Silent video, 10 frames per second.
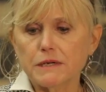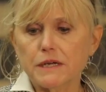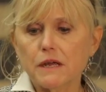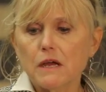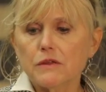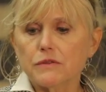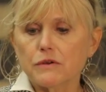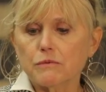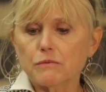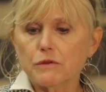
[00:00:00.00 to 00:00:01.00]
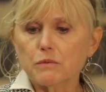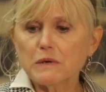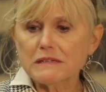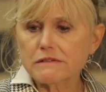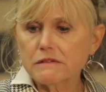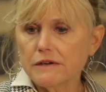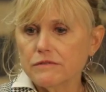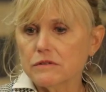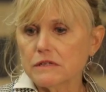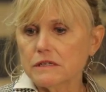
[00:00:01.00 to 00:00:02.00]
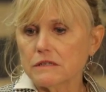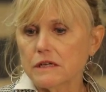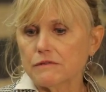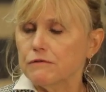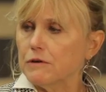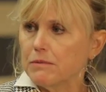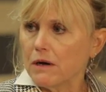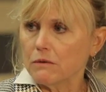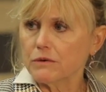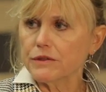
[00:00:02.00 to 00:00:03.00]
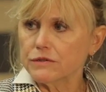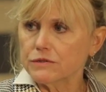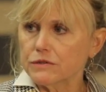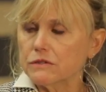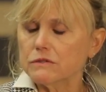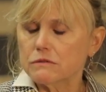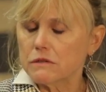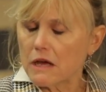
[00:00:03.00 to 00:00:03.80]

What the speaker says: but the risk level in football, where there's just